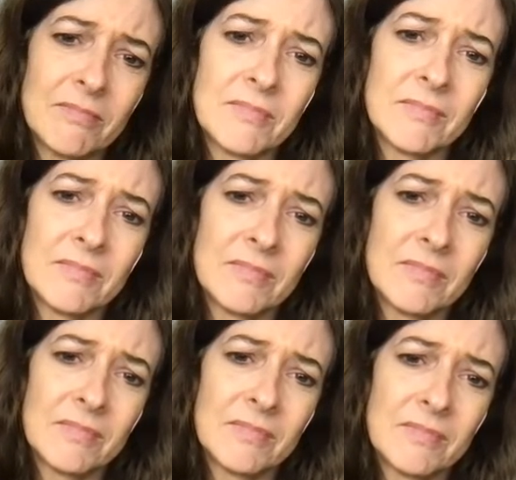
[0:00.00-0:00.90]

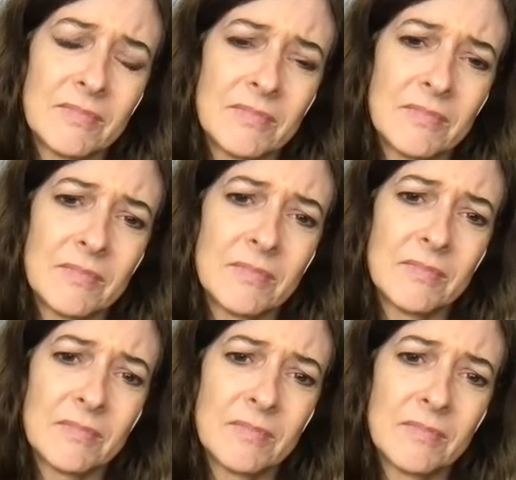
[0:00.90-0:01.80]

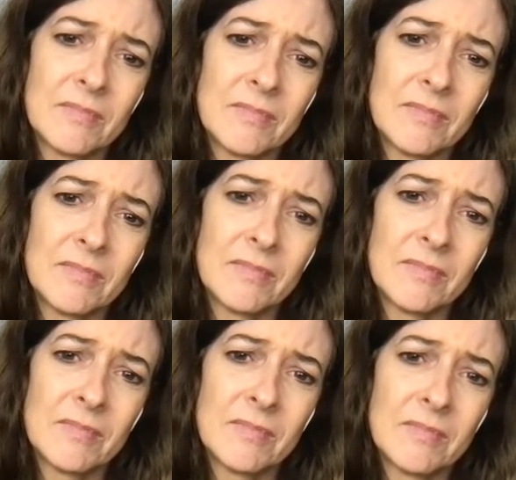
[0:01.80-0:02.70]

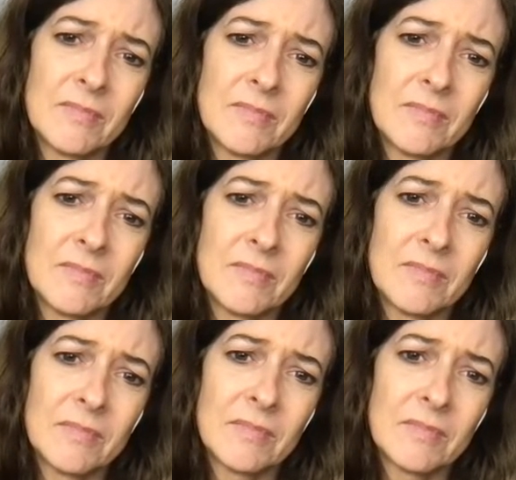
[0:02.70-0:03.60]

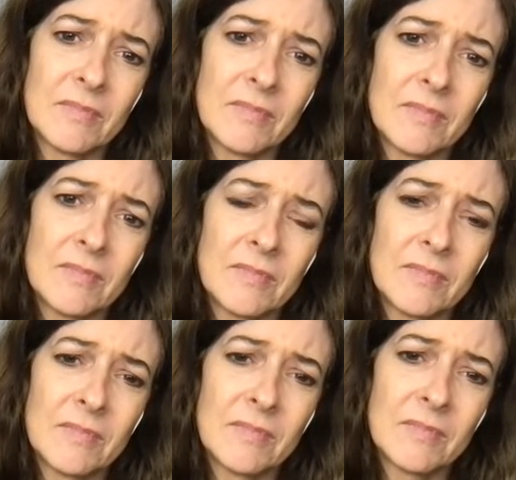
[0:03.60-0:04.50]

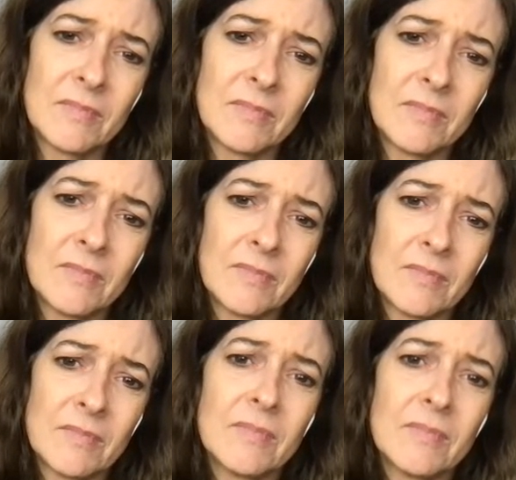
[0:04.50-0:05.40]

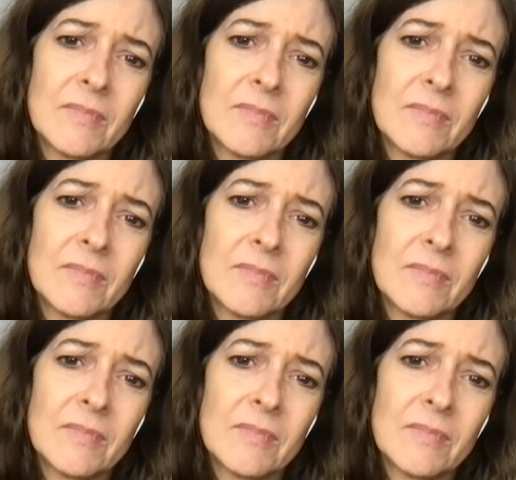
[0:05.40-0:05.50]
(silent)